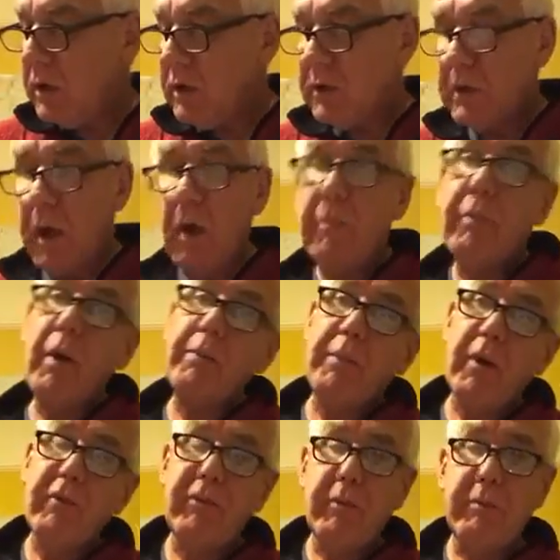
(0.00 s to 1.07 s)
So pop
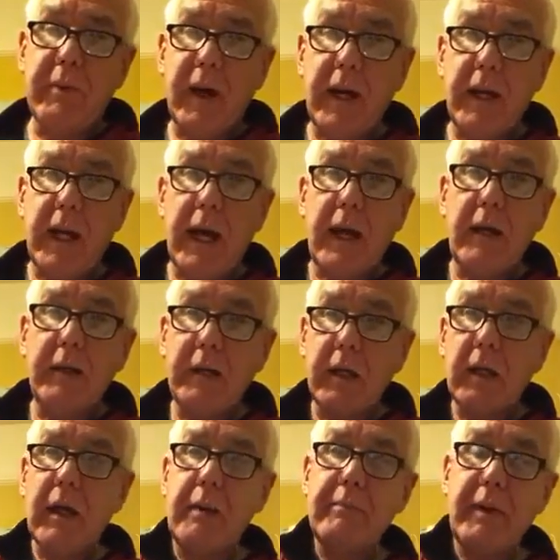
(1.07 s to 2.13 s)
off and pay that and then
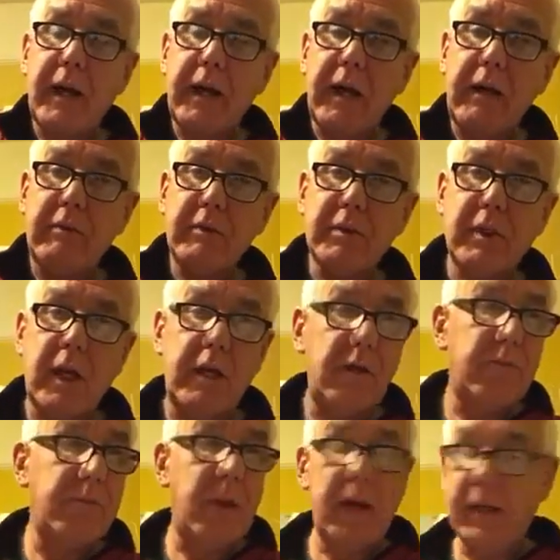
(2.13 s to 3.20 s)
come back here and say
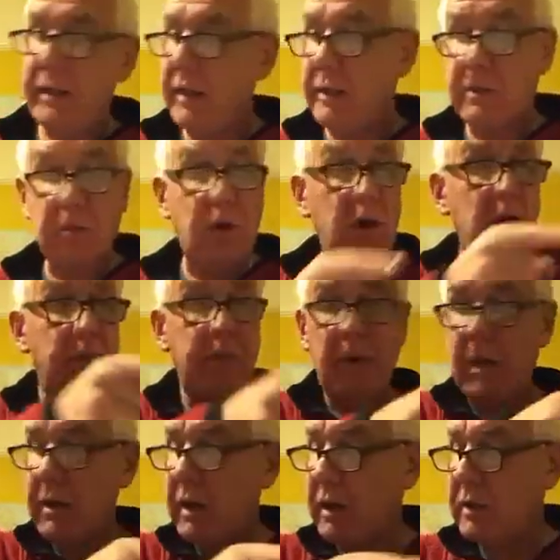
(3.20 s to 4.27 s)
you've paid it so I can
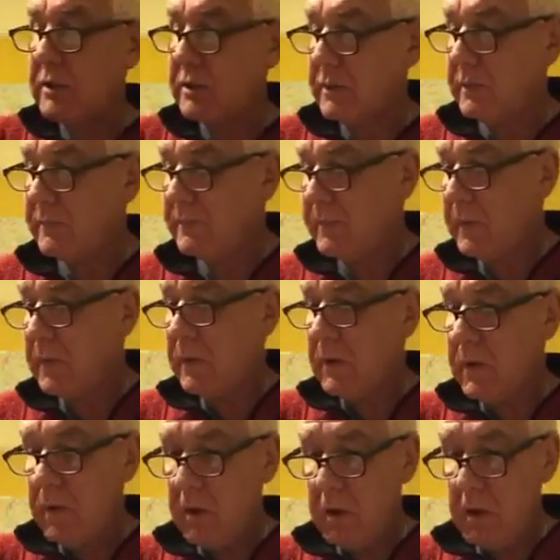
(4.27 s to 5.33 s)
mark it as
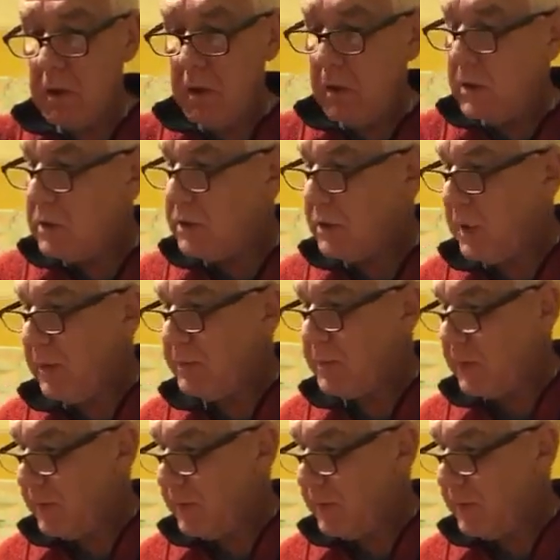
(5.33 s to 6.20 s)
shit.